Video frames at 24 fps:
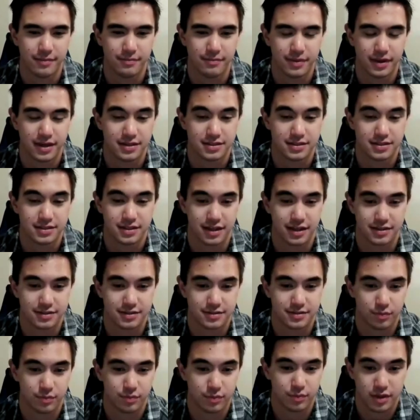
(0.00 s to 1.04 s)
because
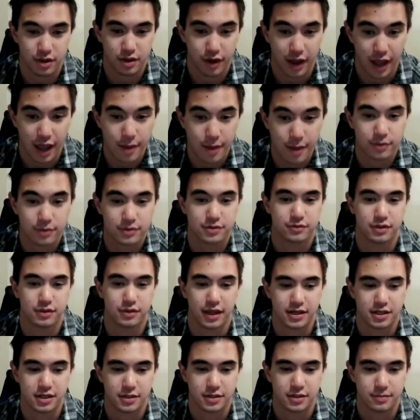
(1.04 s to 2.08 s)
it's you're able to
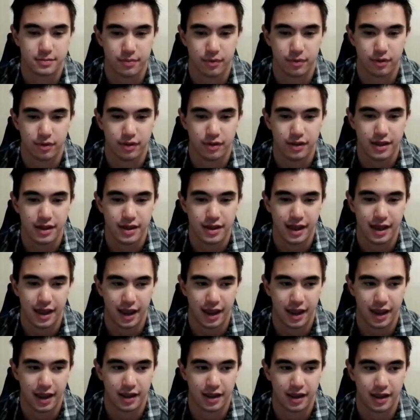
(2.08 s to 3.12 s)
relate to people
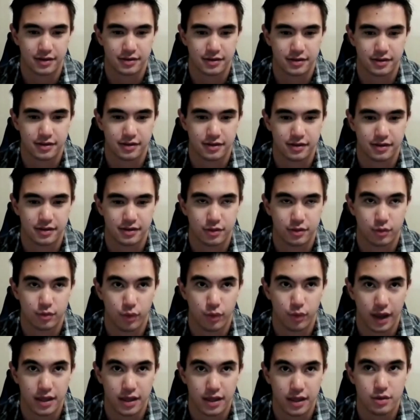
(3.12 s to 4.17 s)
and the
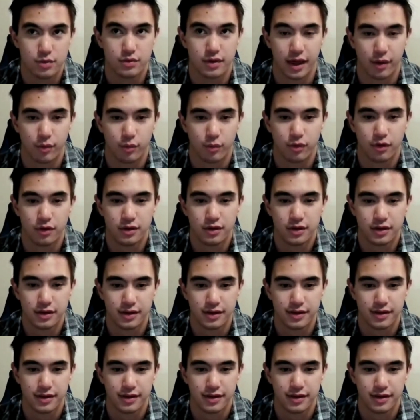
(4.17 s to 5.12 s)
way you network